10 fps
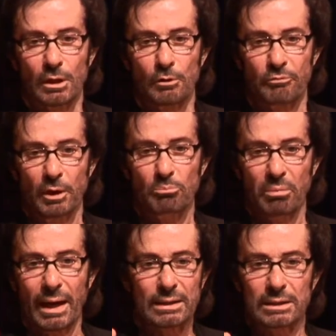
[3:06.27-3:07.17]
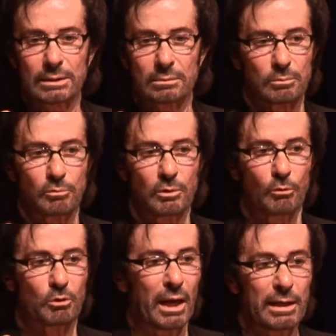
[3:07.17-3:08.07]
felt badly
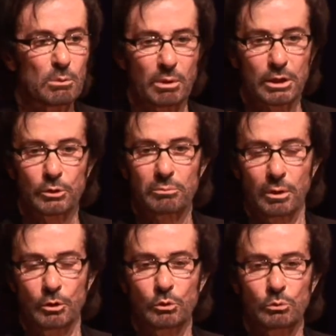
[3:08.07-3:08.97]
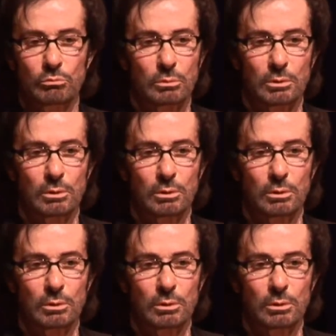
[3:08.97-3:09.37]
for anybody who, who